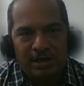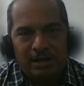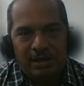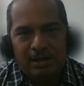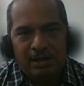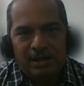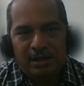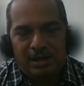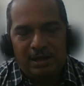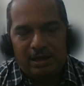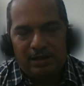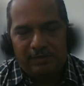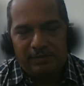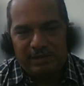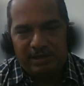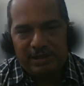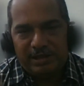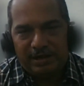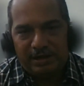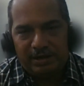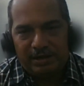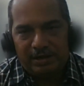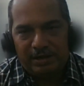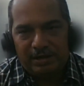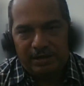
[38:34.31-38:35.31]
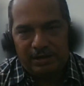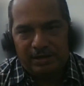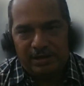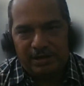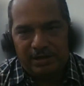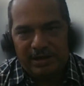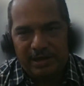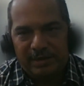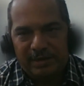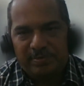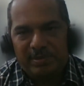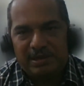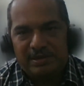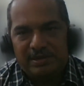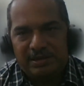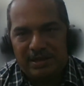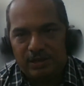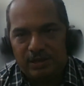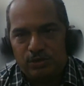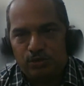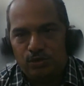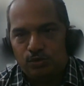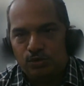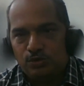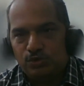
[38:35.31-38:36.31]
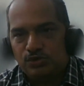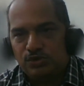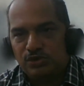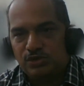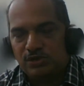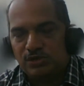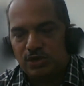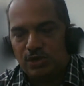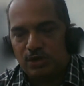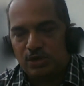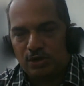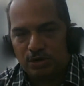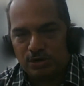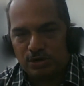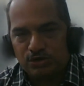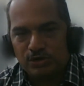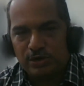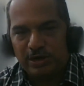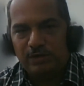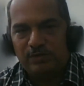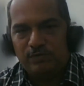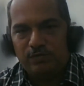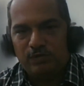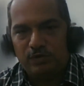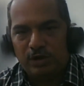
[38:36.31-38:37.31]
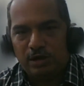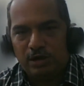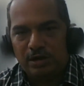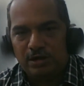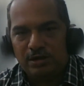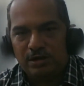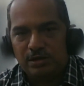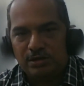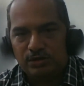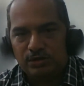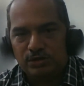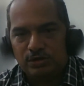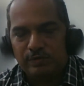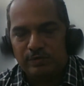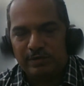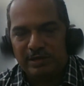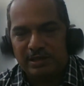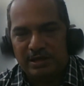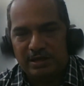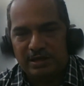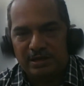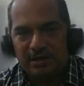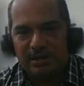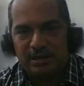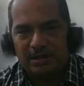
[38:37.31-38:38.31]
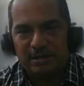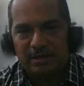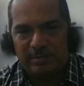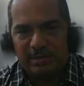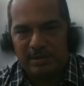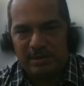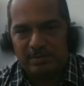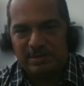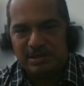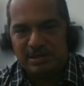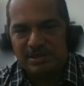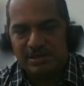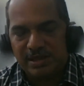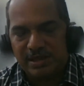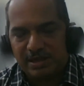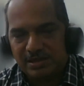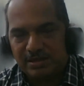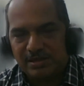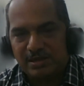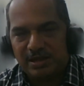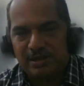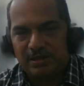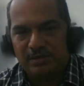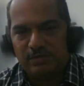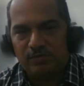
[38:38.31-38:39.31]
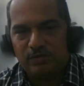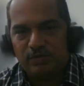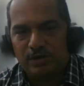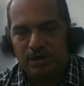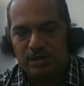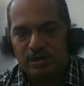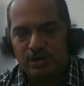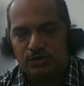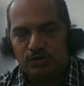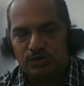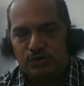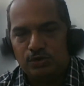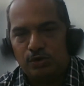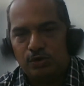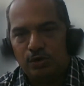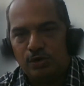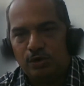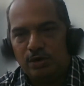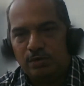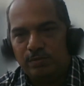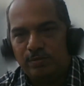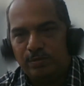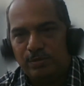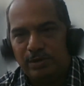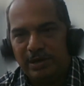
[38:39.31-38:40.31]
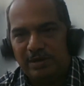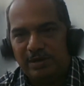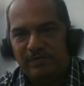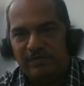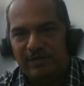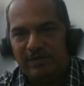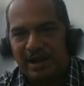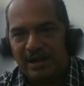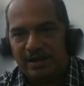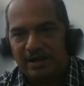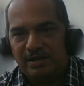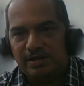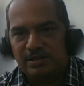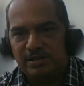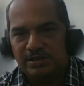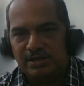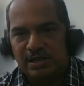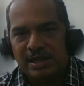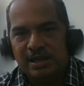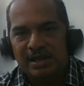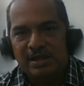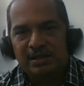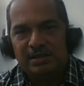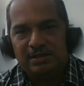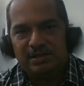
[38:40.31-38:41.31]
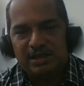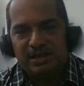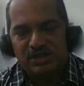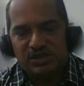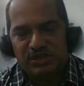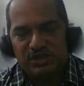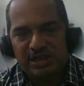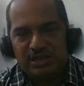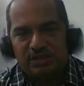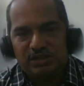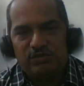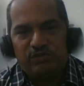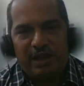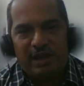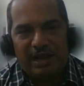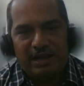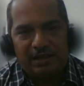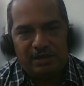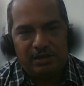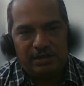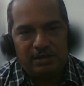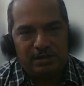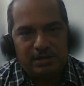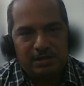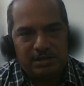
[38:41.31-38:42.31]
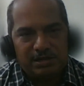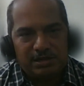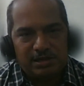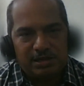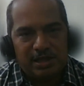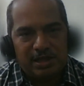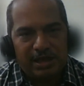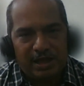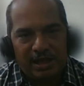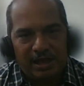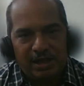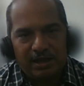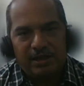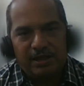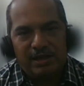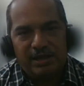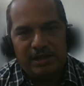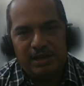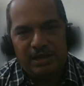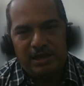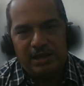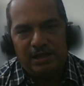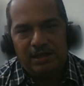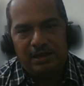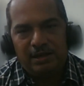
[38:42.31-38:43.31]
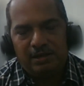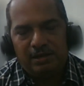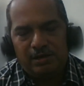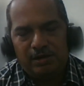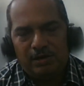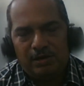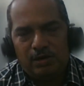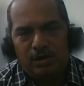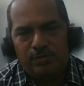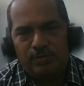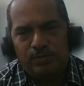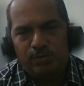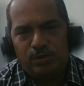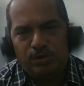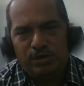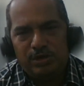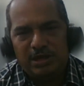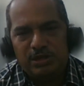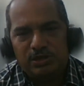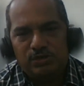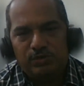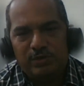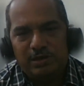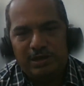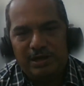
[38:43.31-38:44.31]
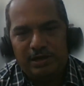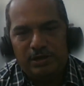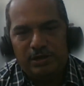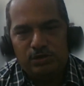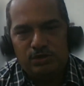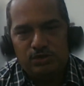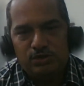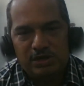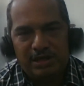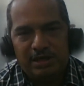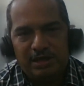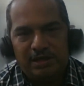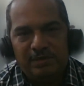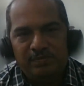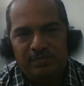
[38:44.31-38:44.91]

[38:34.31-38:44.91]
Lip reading: whether the deeper dhatus are also involved. So whether the marmasthanas are involved. So many factors. The stress factors, the Agni, lot more things we need to see